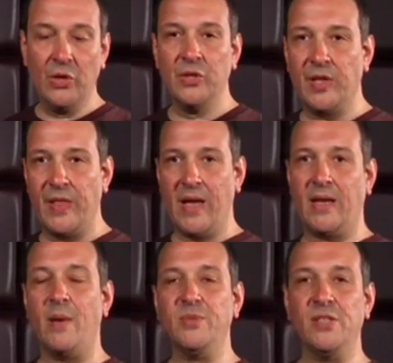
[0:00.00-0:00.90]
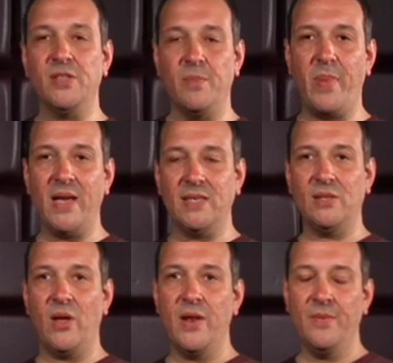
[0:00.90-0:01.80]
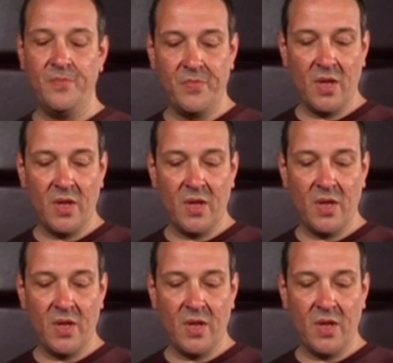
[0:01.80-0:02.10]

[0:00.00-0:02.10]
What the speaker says: So that comes into the bass line.